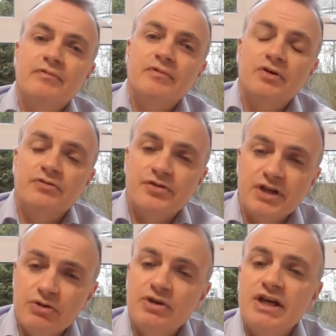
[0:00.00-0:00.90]
On
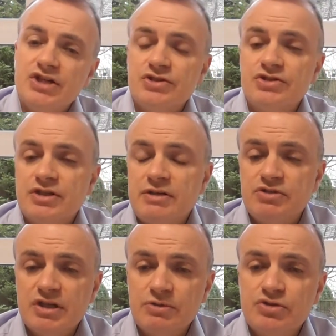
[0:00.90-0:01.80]
three occasions, he was
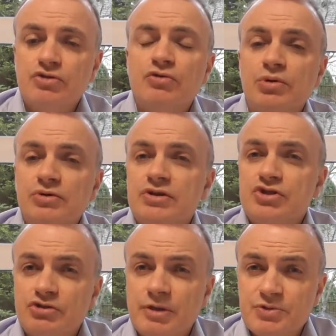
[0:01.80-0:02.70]
able to quote the
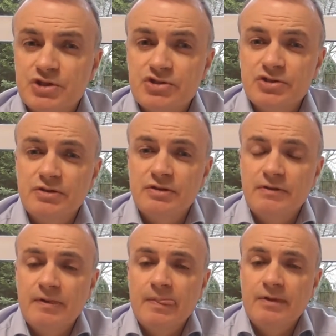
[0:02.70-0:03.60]
scriptures
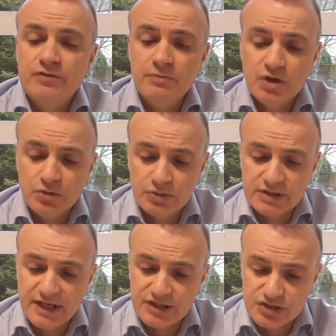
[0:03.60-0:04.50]
from the Old
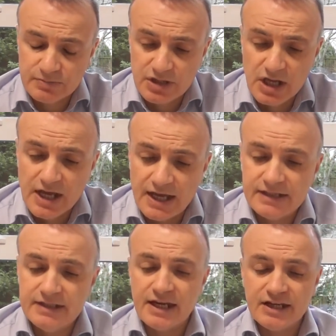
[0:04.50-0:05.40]
Testament.
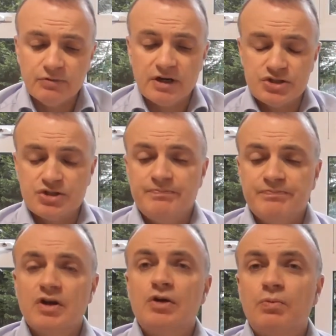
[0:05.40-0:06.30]
And likewise,
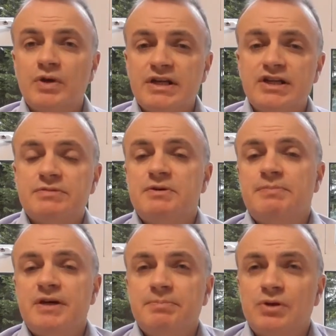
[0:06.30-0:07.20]
we need to be
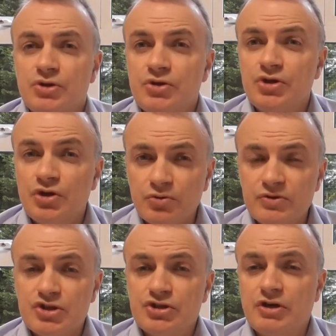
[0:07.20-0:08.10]
people who know
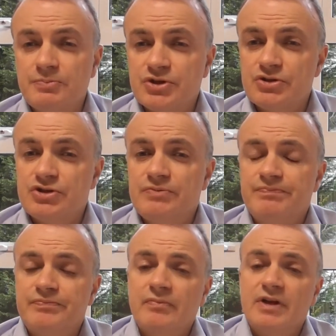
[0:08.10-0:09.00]
the scriptures
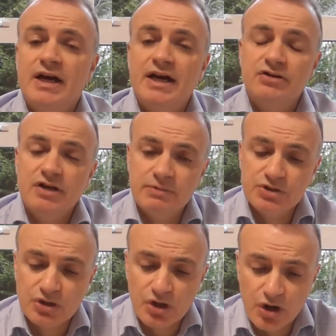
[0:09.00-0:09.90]
and are able to
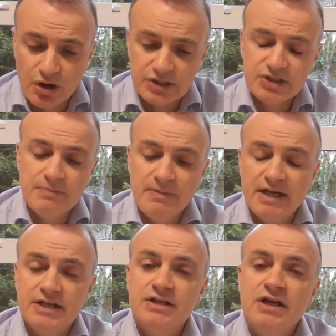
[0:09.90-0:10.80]
call it to
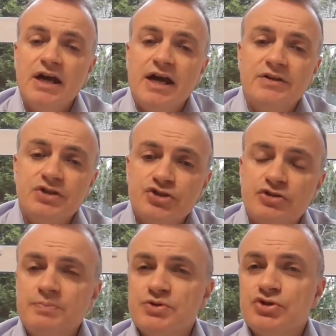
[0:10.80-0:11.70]
mind, and the
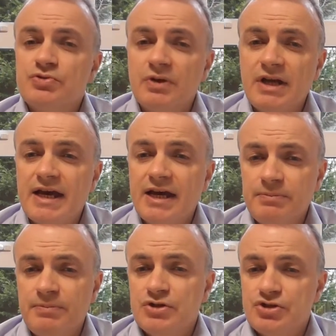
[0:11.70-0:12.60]
scriptures will
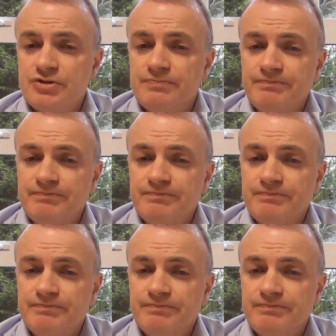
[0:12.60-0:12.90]
help us.